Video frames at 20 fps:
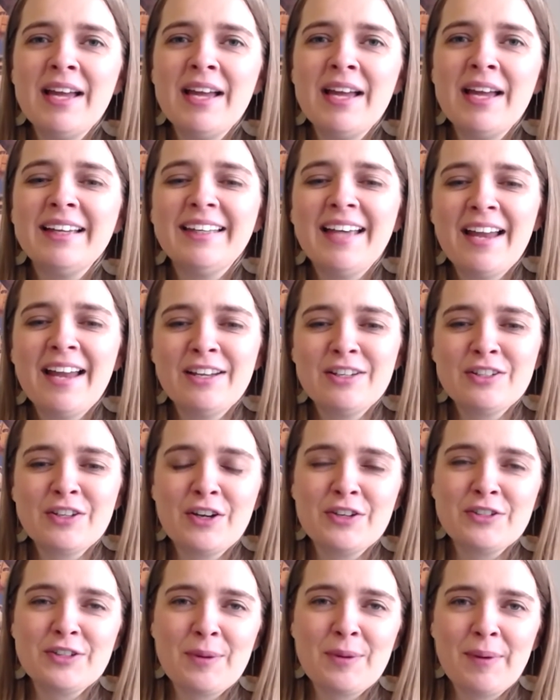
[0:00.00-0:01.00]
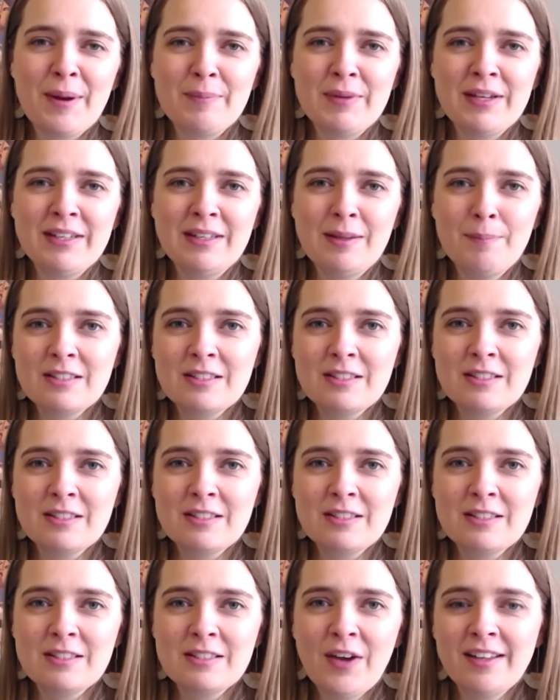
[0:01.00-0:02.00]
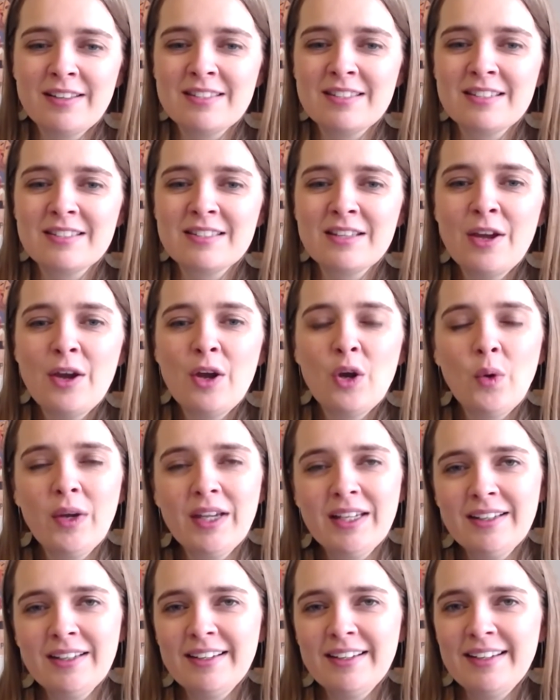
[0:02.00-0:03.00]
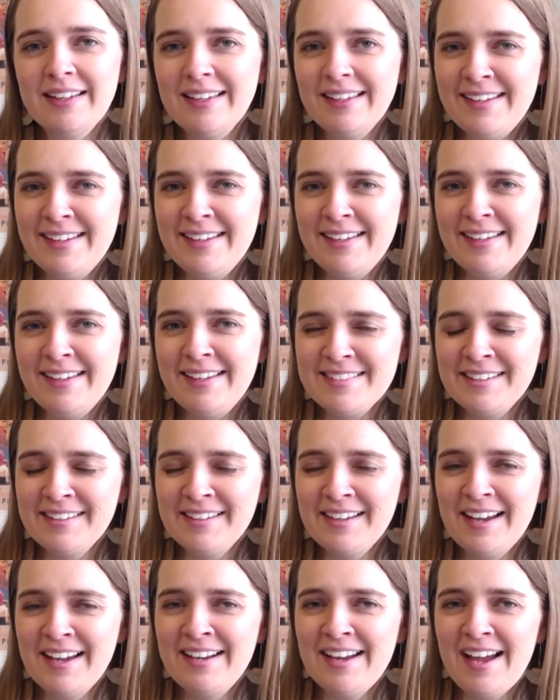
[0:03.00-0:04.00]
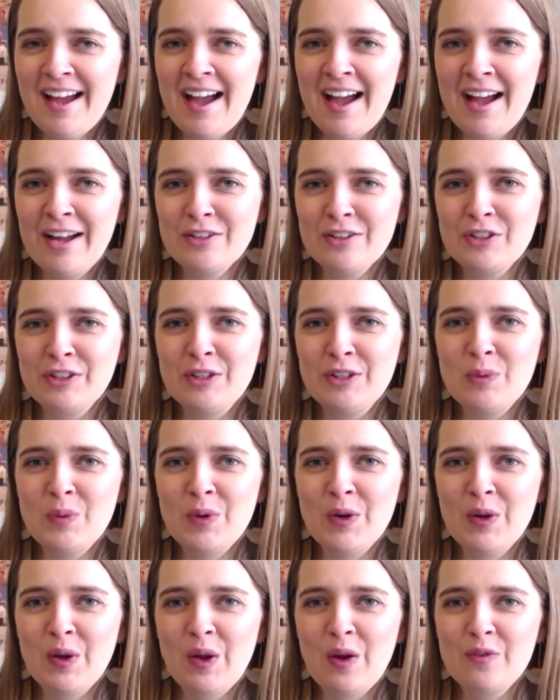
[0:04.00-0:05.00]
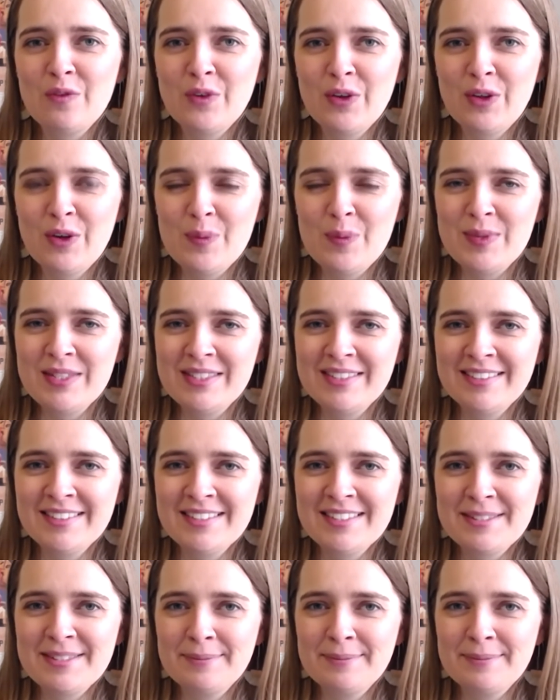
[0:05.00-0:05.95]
get in touch about making business finances quicker, easier, and actually work for your business.